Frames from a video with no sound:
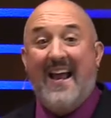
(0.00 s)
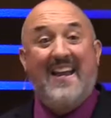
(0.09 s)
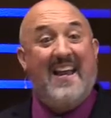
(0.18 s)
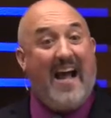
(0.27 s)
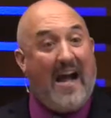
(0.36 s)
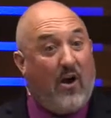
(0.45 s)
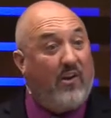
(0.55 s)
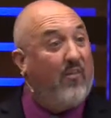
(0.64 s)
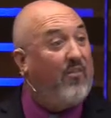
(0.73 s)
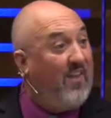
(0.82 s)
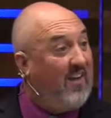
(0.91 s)
now you
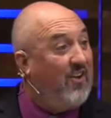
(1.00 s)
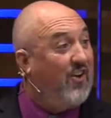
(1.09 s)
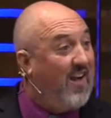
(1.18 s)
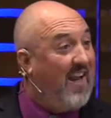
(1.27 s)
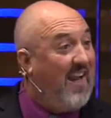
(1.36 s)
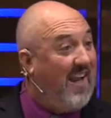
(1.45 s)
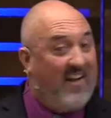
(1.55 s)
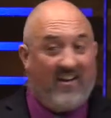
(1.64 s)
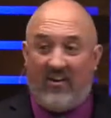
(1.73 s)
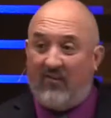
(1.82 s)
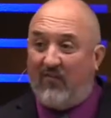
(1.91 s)
think you're going to end
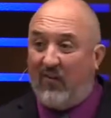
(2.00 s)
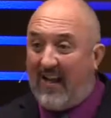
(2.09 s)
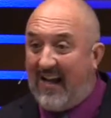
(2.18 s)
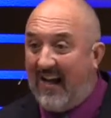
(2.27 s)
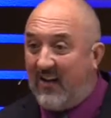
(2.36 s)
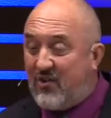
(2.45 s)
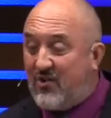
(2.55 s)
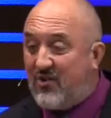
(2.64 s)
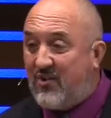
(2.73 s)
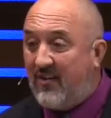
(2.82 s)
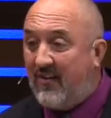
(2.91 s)
in the flesh.